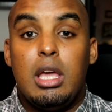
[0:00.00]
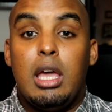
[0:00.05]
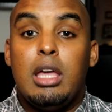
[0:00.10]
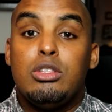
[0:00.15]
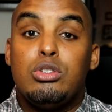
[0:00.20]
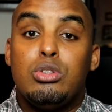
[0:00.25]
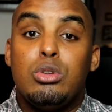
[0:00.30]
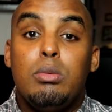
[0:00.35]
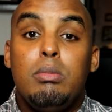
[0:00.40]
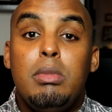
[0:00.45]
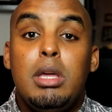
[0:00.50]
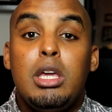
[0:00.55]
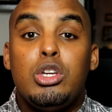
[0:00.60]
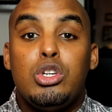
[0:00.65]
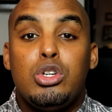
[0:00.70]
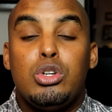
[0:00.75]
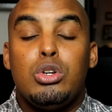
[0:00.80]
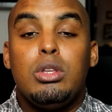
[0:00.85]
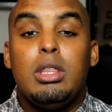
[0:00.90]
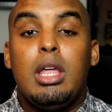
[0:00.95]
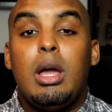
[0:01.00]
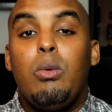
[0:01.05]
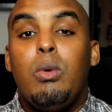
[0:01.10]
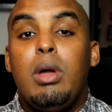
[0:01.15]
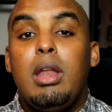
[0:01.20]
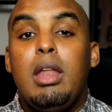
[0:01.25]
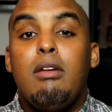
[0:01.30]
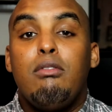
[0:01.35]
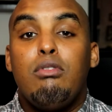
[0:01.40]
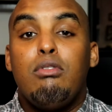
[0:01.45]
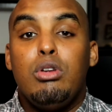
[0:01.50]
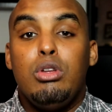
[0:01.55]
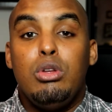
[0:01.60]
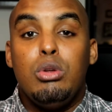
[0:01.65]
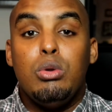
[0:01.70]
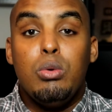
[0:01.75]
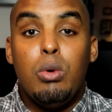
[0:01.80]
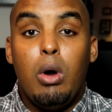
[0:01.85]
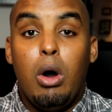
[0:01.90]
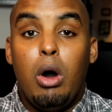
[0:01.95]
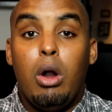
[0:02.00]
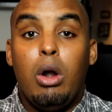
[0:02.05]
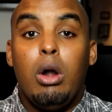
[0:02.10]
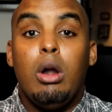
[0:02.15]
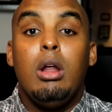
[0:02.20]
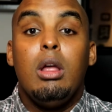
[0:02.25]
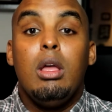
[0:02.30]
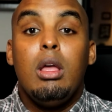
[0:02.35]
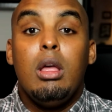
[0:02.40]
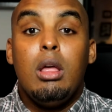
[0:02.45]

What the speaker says: And so make sure that whenever you are